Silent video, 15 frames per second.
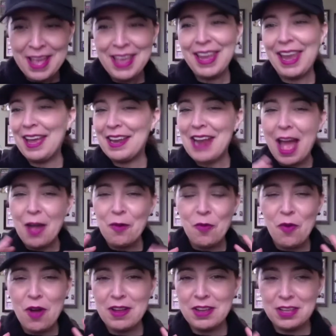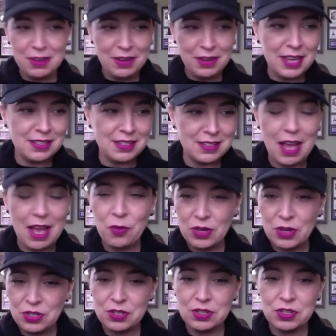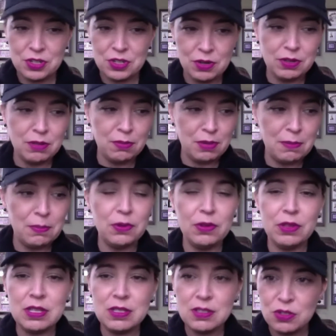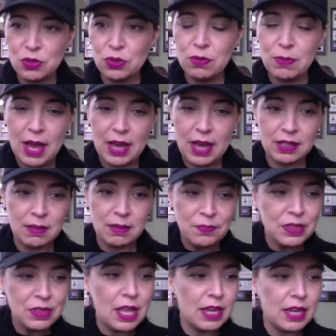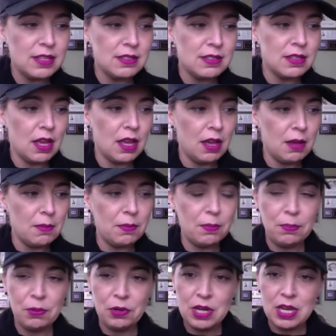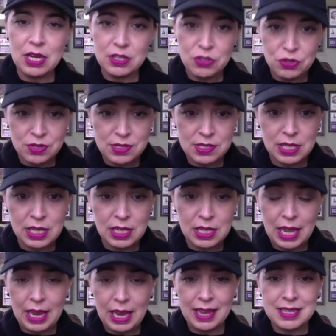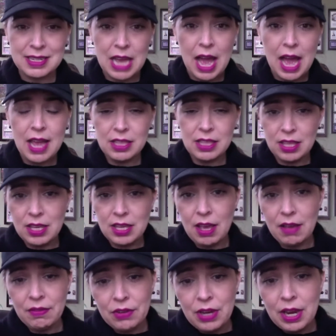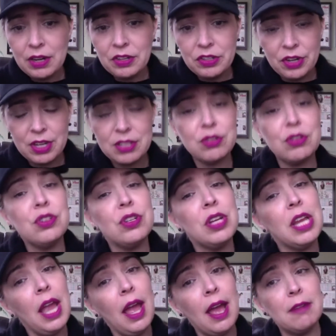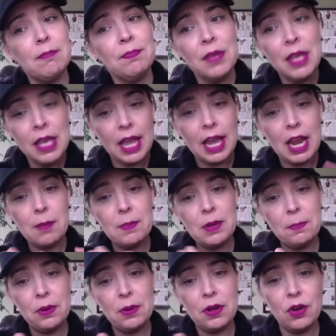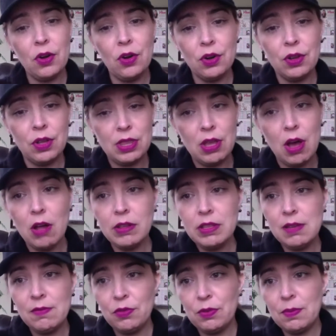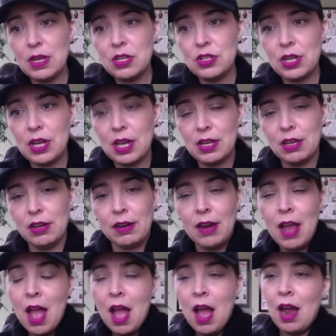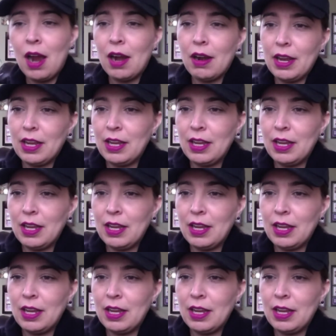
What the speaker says: And I want you to show the people this tool bag that is pretty interesting, and I think every hairdresser should get. And I'm going to put all the information on here. All right.